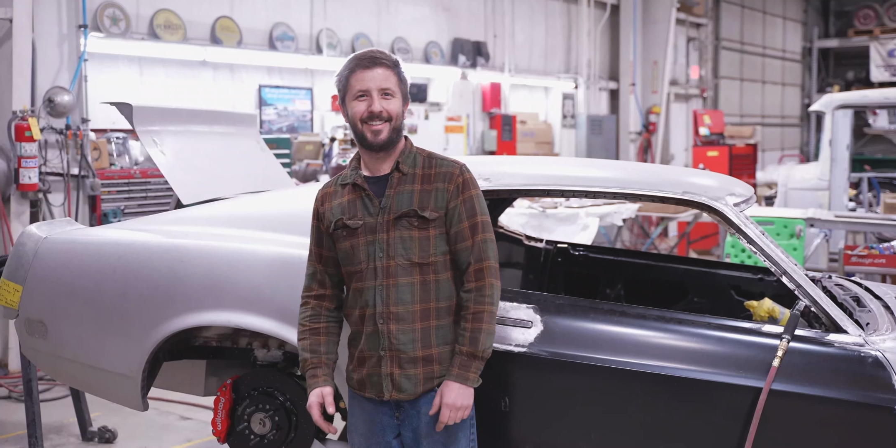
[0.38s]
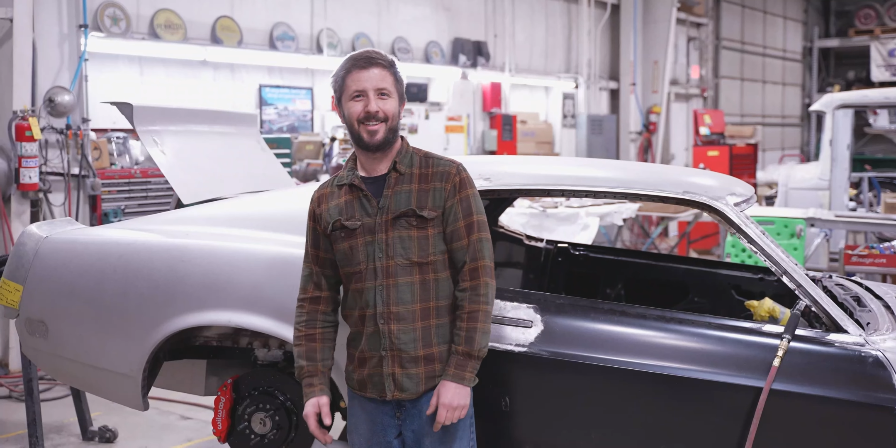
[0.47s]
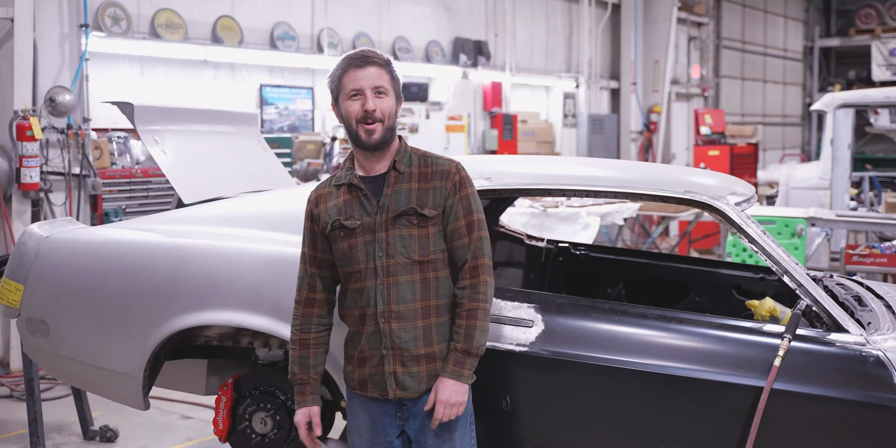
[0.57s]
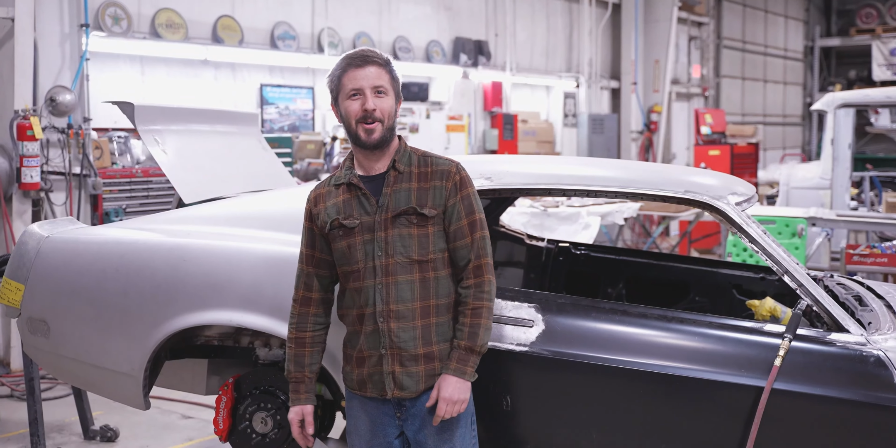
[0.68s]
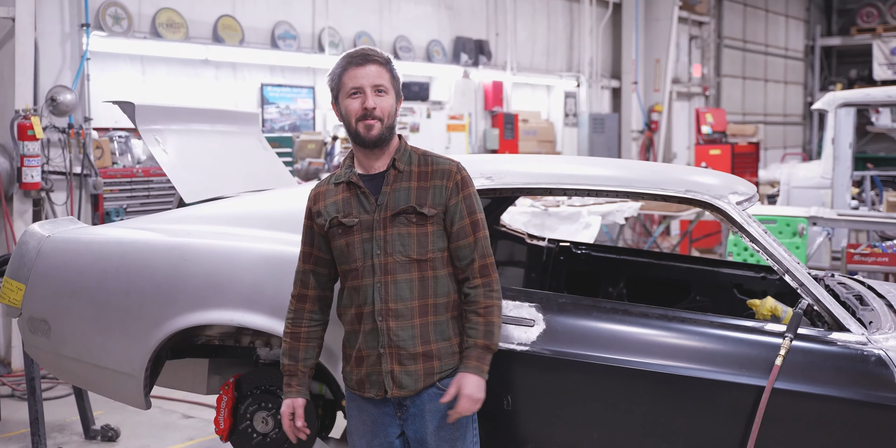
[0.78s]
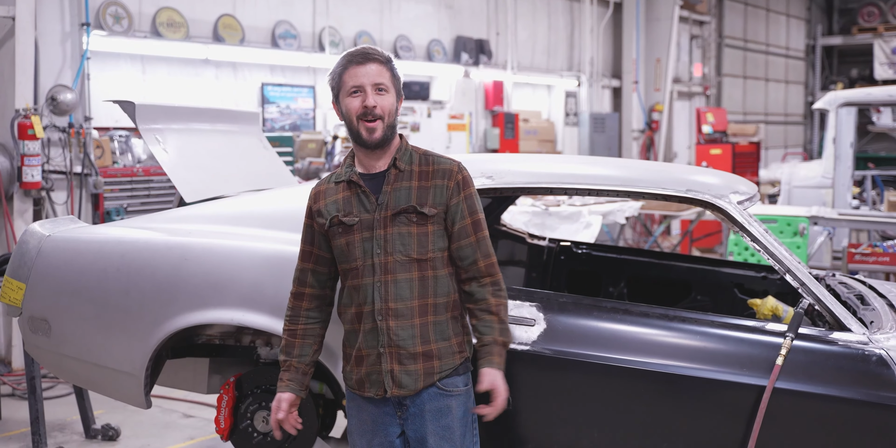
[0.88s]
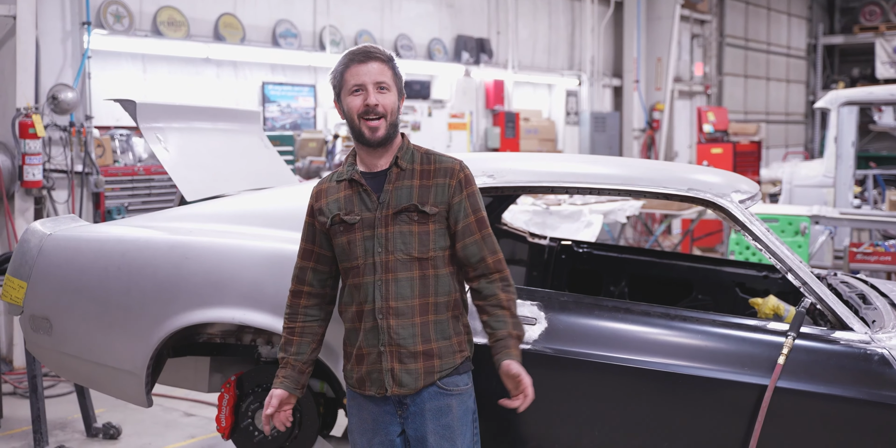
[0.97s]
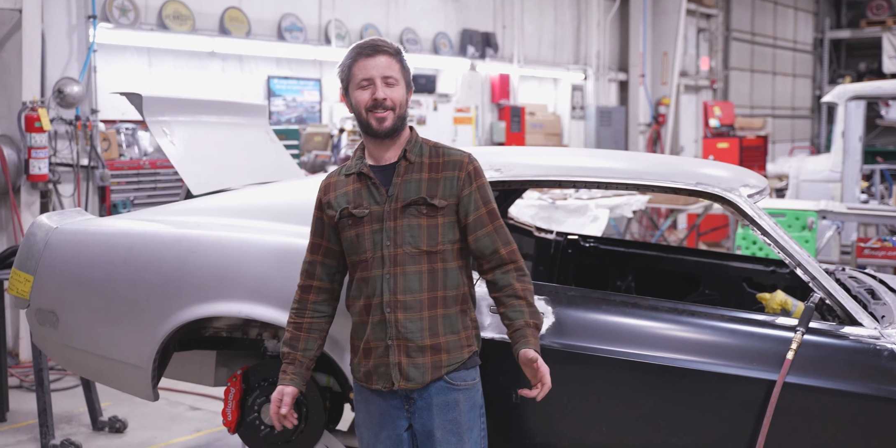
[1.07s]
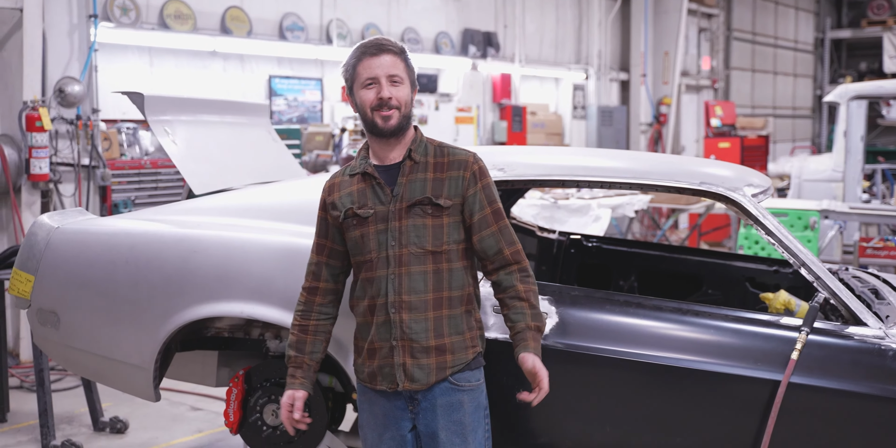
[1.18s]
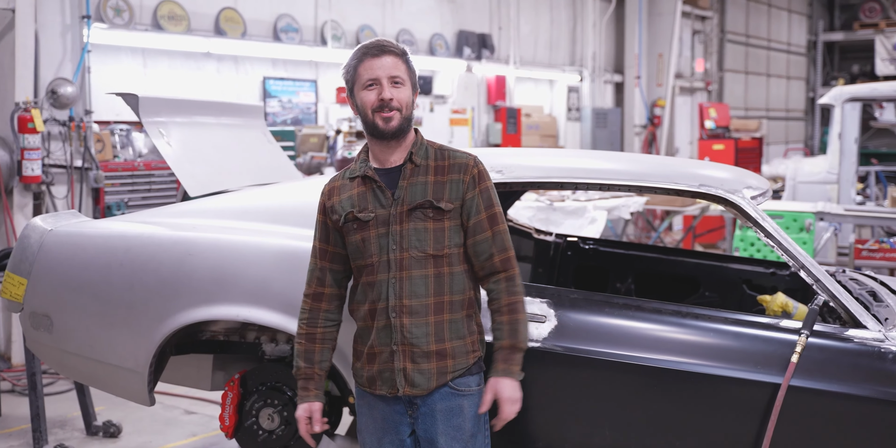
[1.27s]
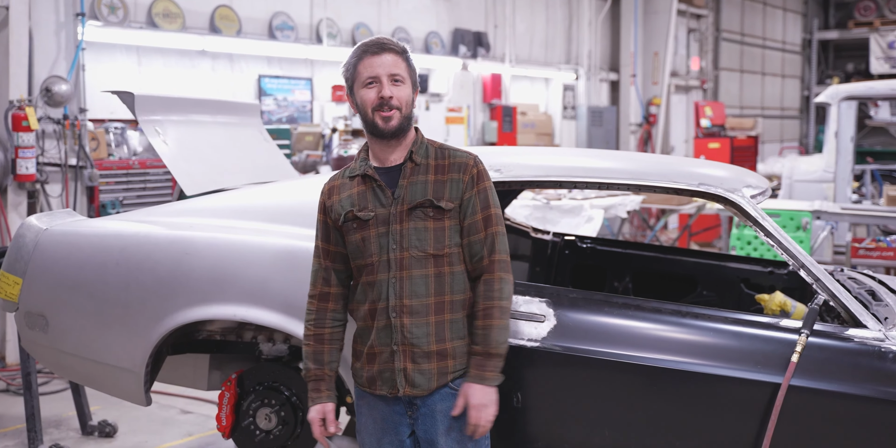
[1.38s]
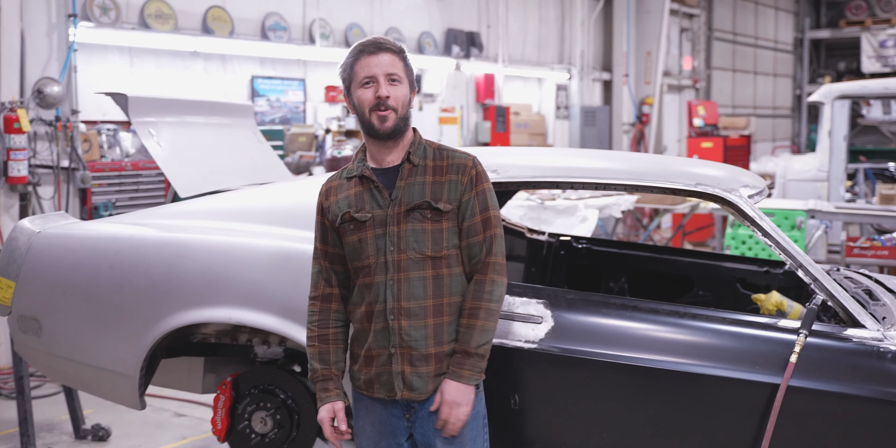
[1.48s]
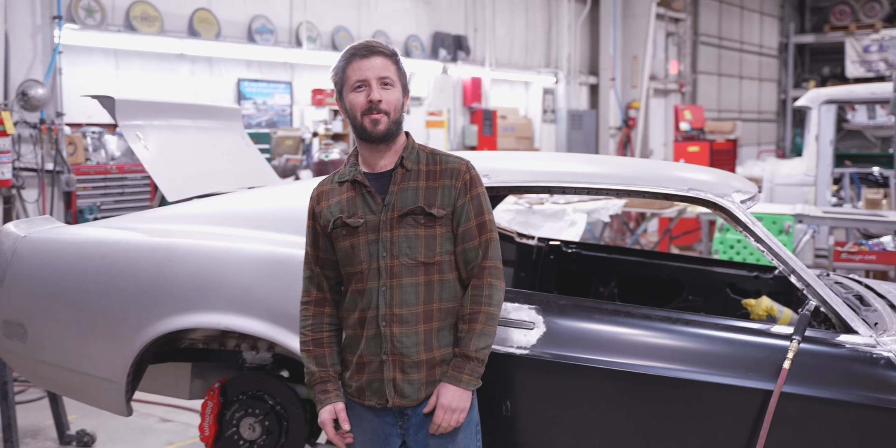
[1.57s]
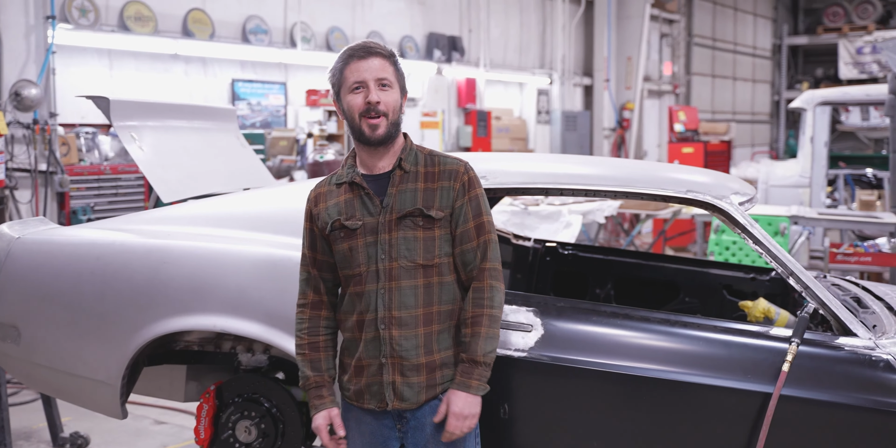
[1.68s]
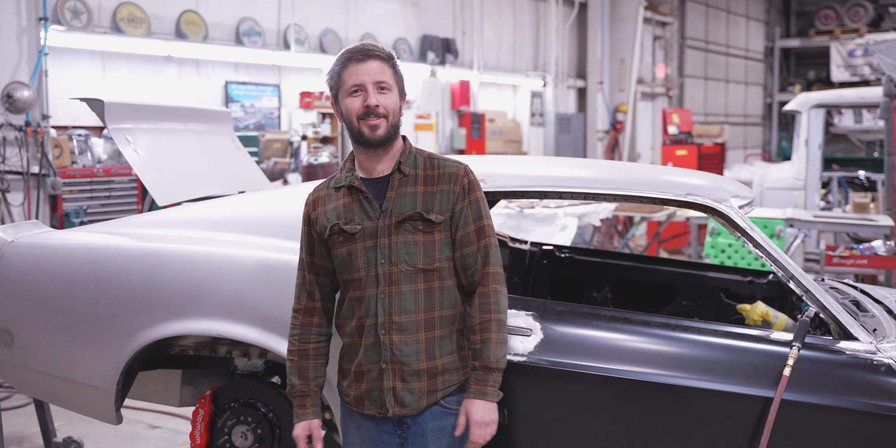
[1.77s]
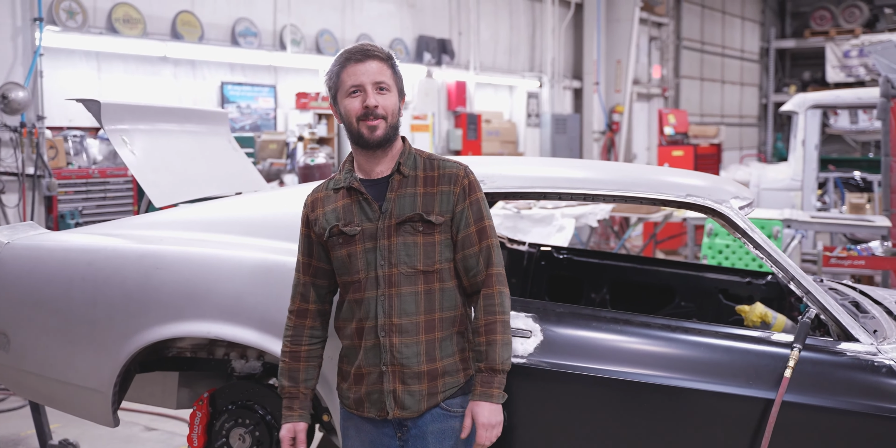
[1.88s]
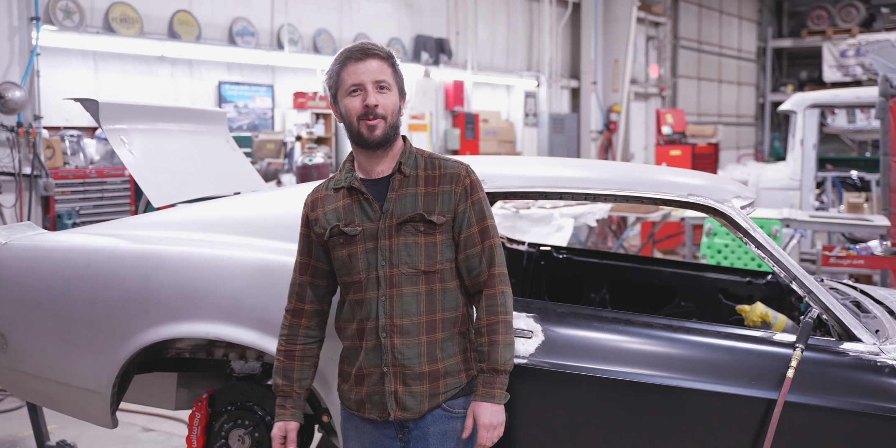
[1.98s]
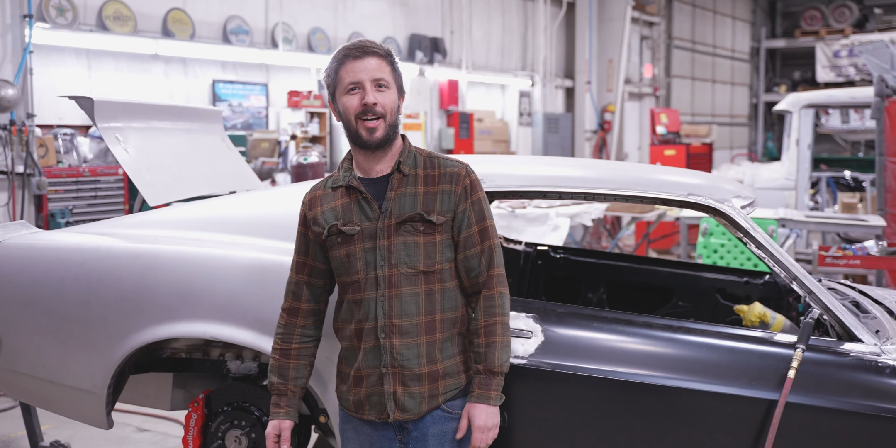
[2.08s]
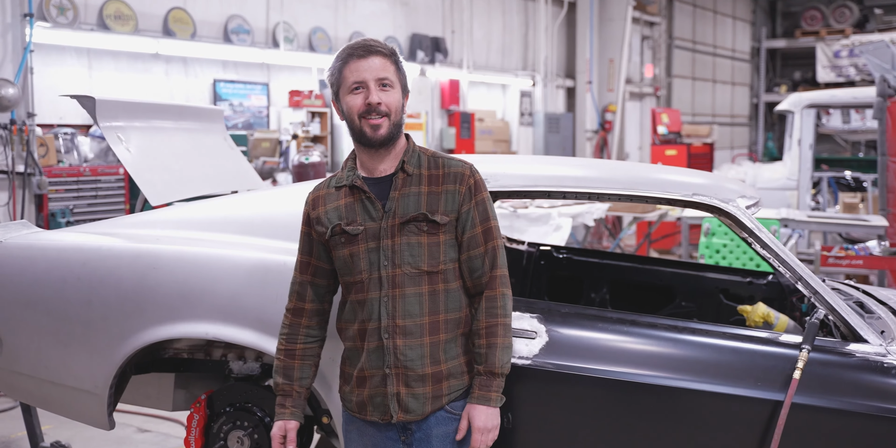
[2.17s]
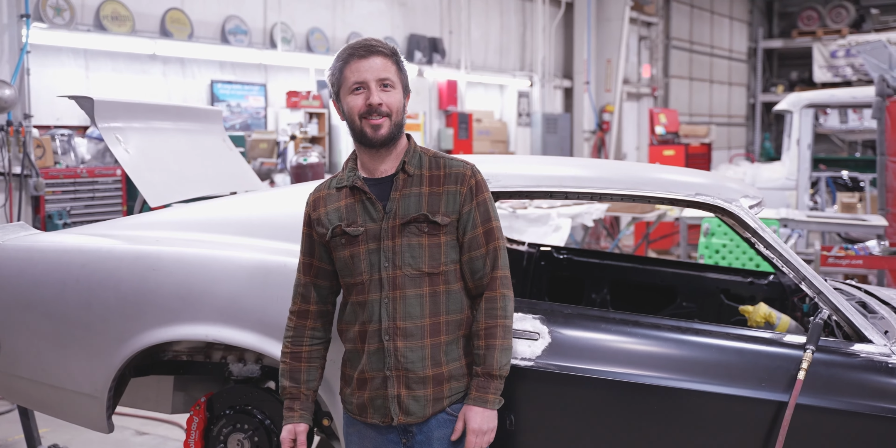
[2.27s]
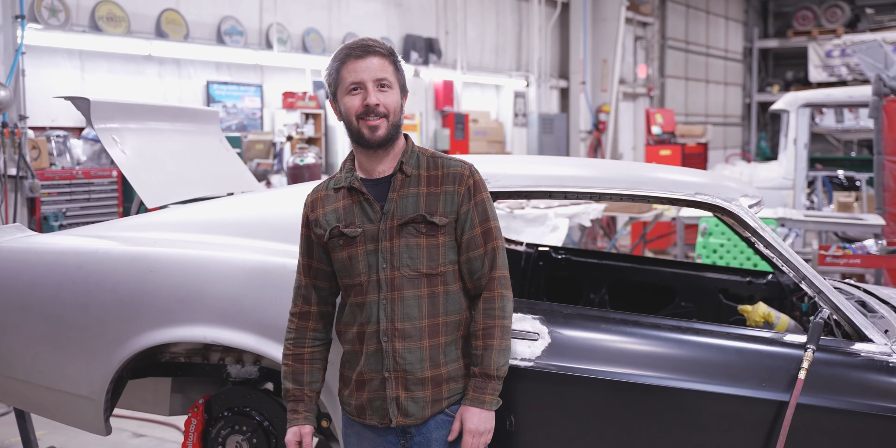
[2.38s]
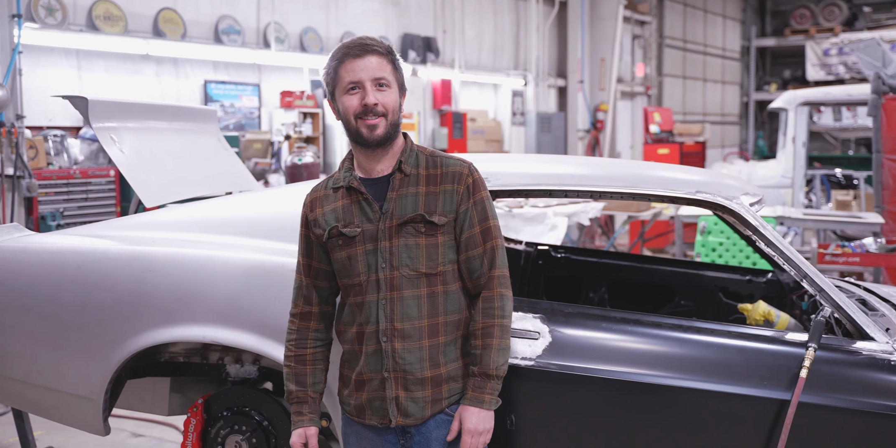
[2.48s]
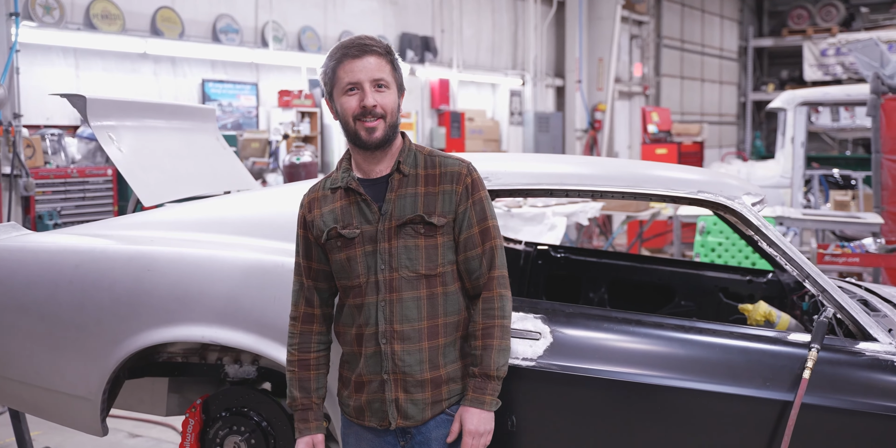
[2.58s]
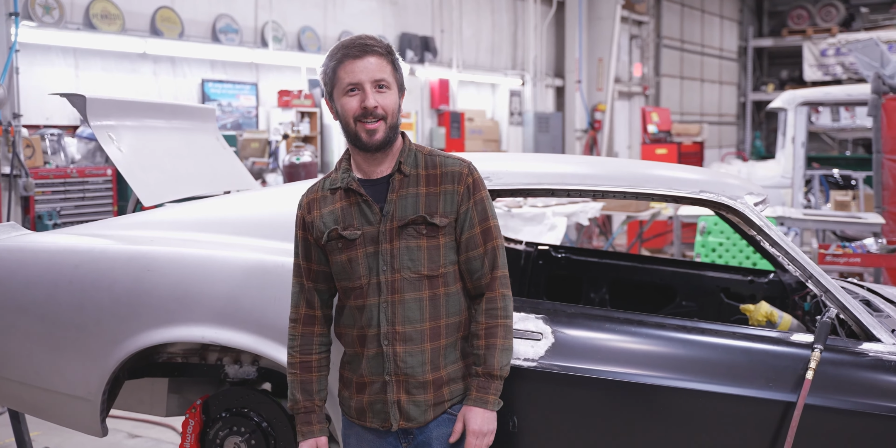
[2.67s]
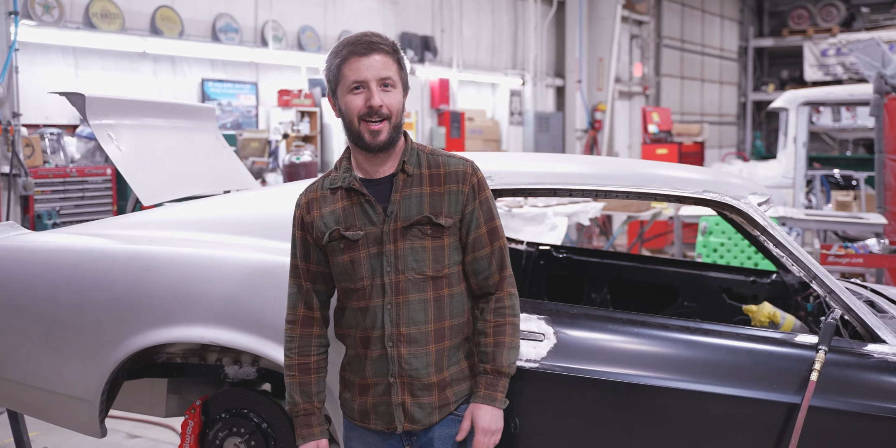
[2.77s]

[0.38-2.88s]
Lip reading: Welcome back. This is Joe from Custom Classics.